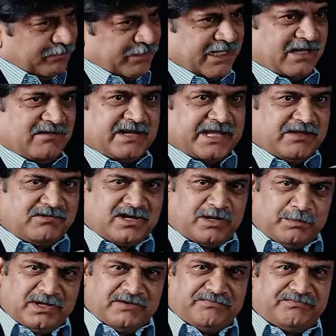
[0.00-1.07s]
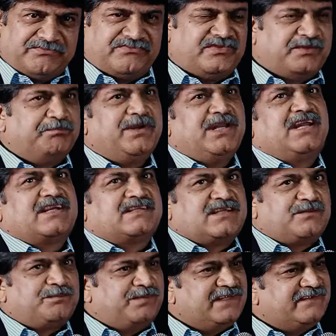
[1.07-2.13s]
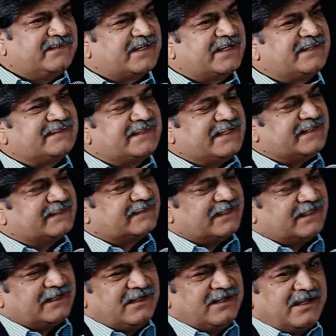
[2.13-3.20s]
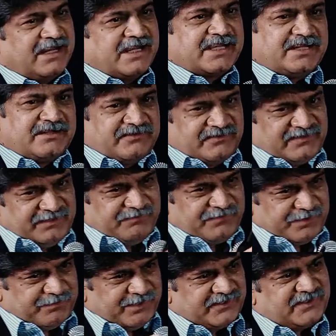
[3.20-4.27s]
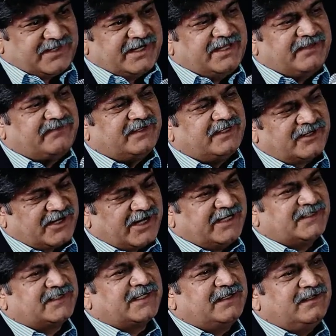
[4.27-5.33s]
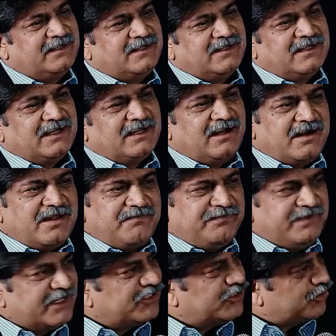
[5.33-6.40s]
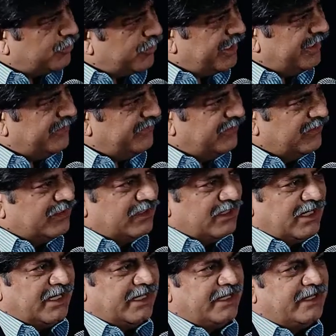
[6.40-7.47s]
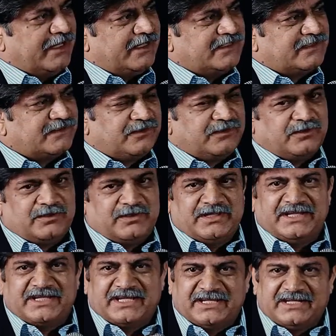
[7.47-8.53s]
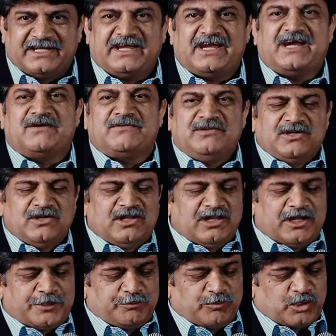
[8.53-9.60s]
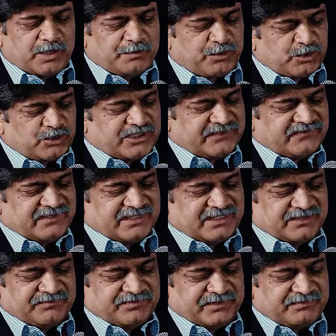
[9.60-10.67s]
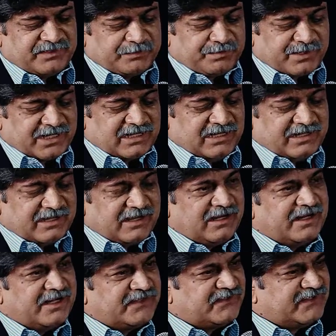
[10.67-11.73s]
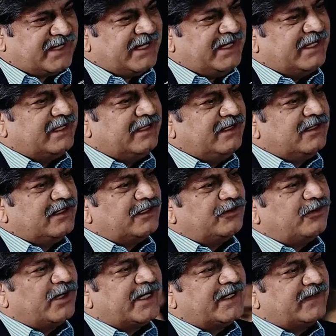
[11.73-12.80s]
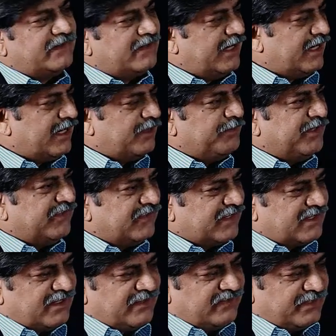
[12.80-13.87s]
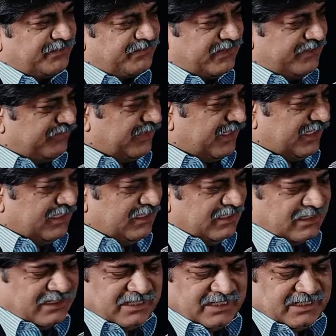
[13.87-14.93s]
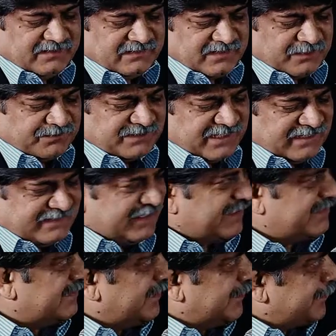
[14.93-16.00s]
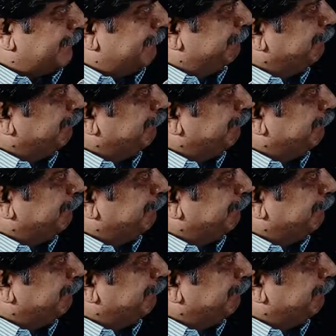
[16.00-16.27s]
But I will give a couple of simple examples. The reason is that I get to see from yesterday's interaction a lot of young students and uh, so they can have a lot more approaches in terms of the preclinical understanding to understand the basic concepts of the, the stem cells as such.